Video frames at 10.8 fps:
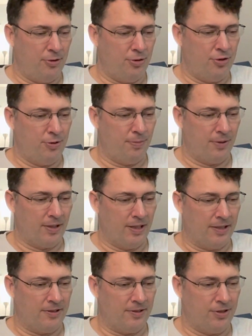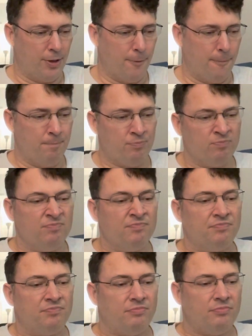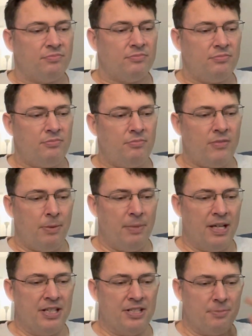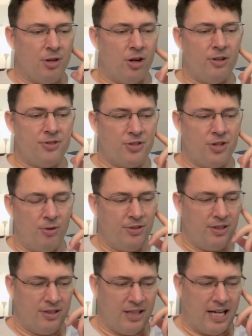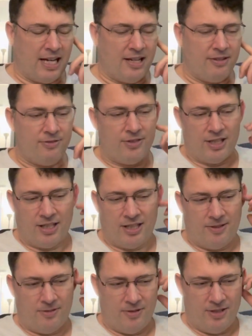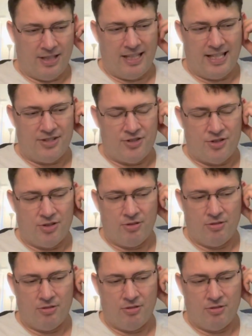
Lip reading: super collector. So, because I'm Carlos, go on there live. It's,